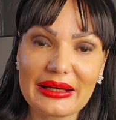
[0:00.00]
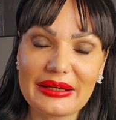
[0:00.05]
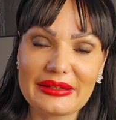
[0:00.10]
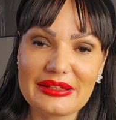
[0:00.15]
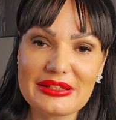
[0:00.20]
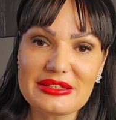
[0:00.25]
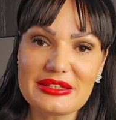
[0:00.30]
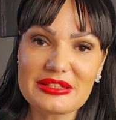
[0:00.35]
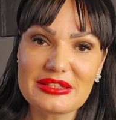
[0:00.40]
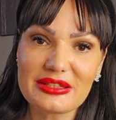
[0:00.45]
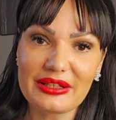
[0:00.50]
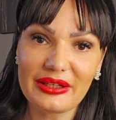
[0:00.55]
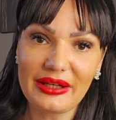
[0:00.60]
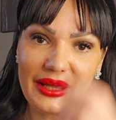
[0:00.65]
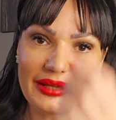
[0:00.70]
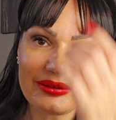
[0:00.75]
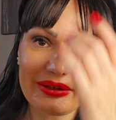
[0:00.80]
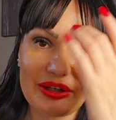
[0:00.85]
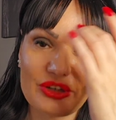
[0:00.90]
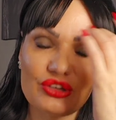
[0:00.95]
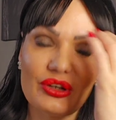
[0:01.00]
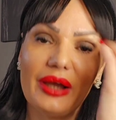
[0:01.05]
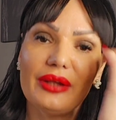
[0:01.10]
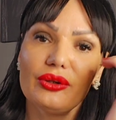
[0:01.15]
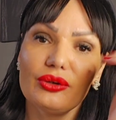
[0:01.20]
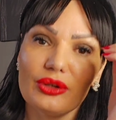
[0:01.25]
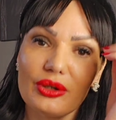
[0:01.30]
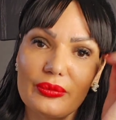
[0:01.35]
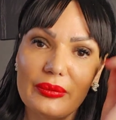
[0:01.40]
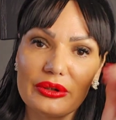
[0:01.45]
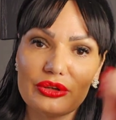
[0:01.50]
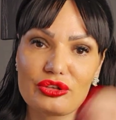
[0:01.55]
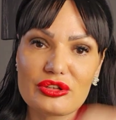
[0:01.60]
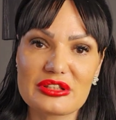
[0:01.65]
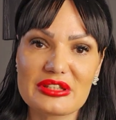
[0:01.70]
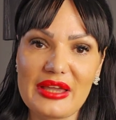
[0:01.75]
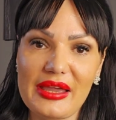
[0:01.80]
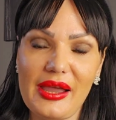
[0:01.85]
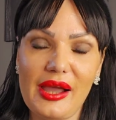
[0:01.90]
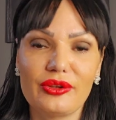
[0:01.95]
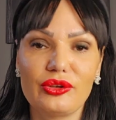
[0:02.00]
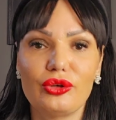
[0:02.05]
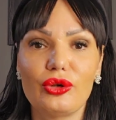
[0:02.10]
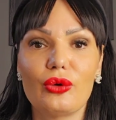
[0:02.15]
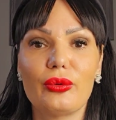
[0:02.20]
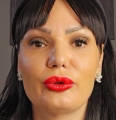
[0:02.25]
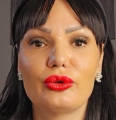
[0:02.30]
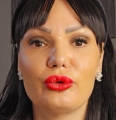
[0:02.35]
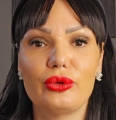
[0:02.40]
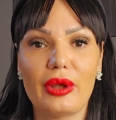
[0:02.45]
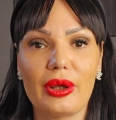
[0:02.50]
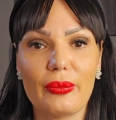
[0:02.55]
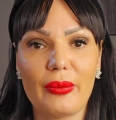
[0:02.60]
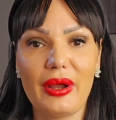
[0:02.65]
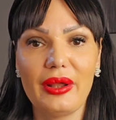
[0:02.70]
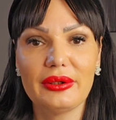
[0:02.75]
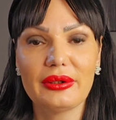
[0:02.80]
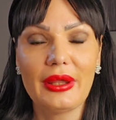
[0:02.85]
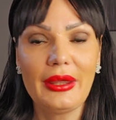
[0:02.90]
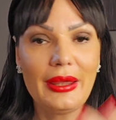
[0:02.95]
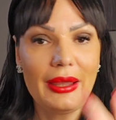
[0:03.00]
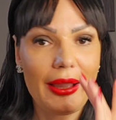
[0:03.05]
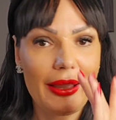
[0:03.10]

This is their energy. I don't know what to say. I don't know what do I want.